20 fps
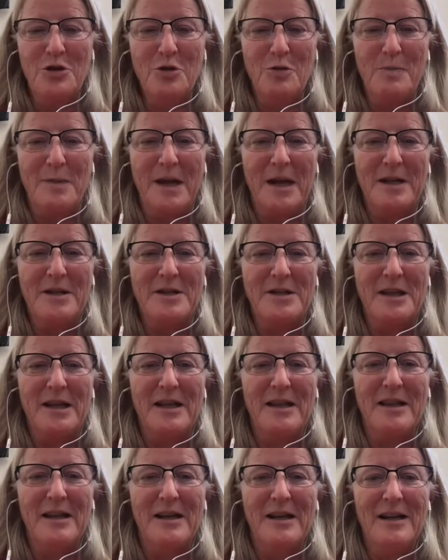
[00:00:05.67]
your pet's
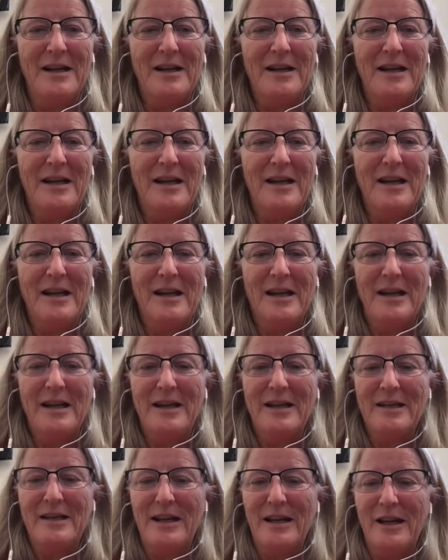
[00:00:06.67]
ally,
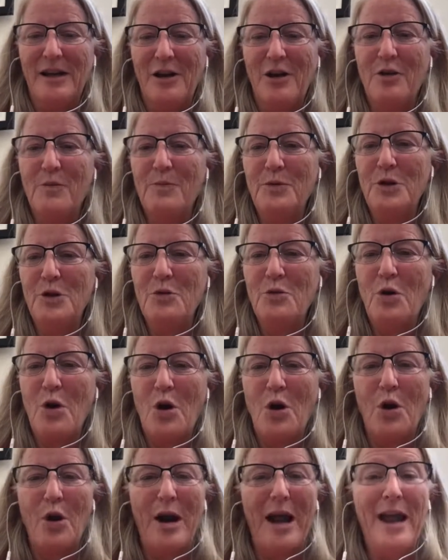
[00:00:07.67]
and I hope you
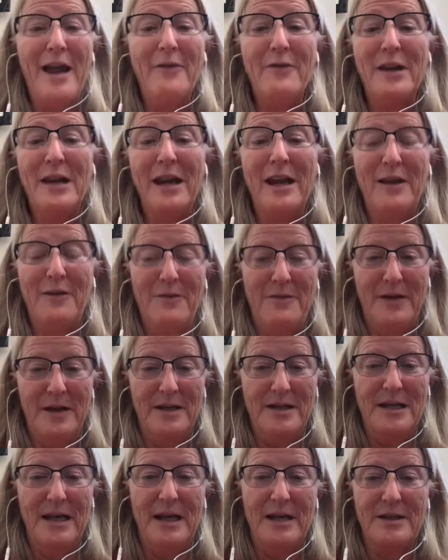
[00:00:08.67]
are having a
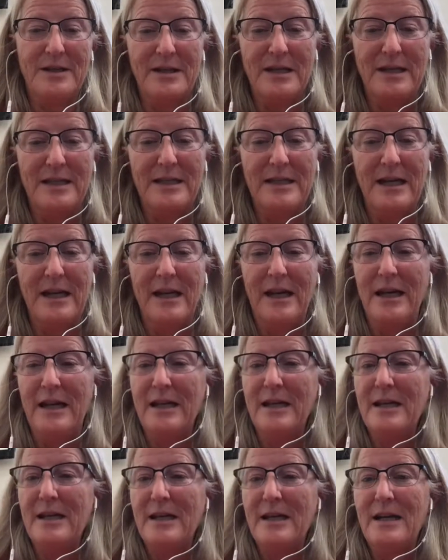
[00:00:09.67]
fantastic day.
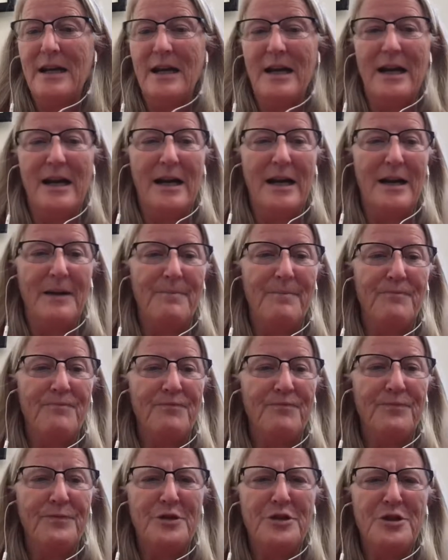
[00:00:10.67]

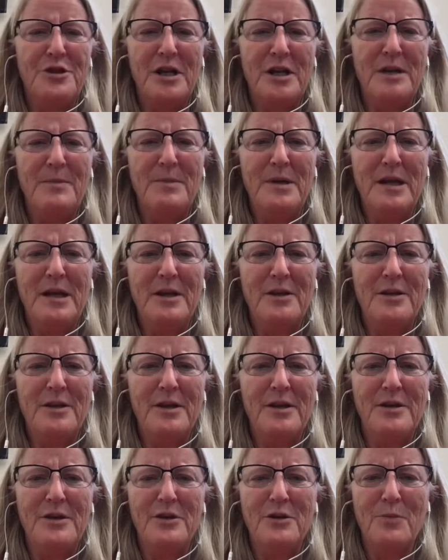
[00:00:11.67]
Jamie, I
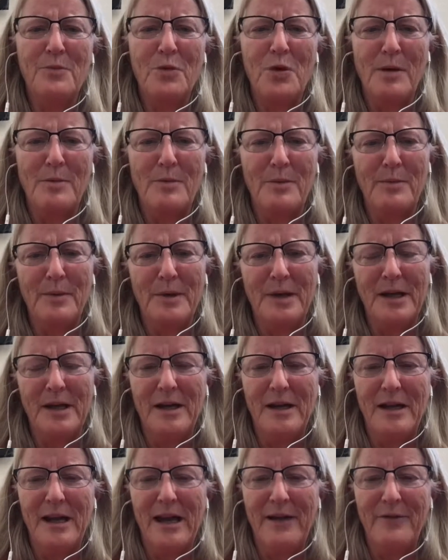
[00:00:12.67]
think you're probably
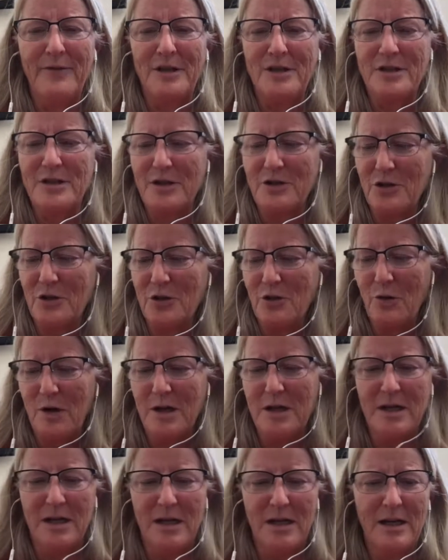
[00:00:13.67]
not having such a
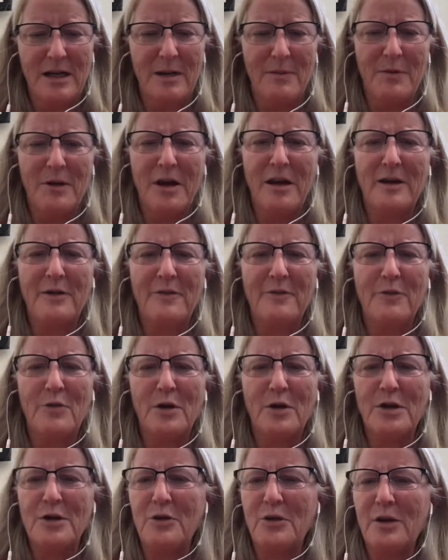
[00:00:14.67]
great day, and I'm kind of
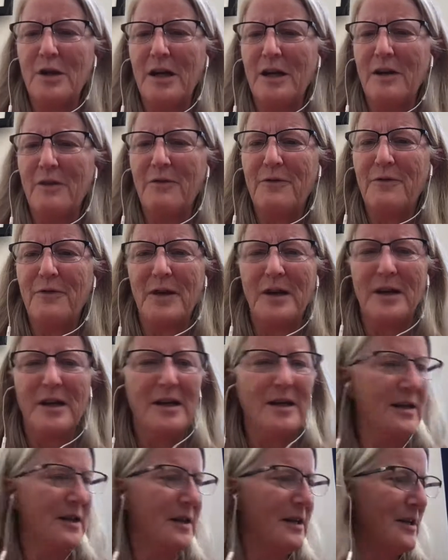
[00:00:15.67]
wondering if,
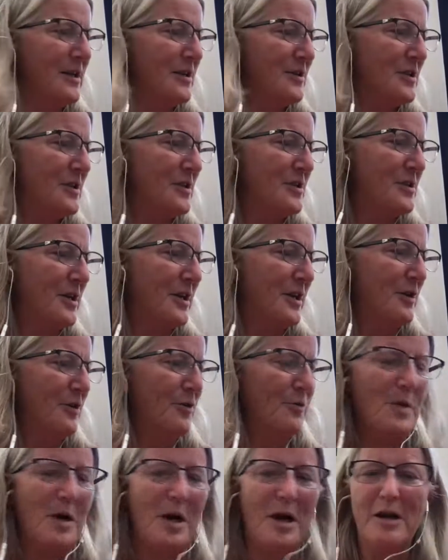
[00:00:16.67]
since
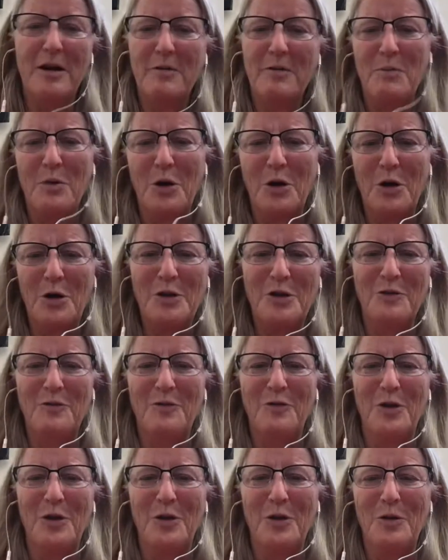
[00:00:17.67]
Hiyo barked,
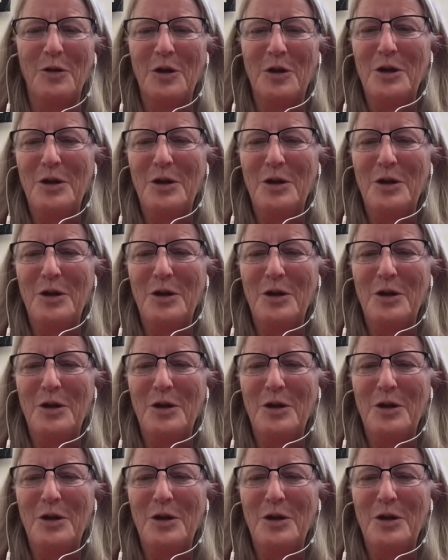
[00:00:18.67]
if the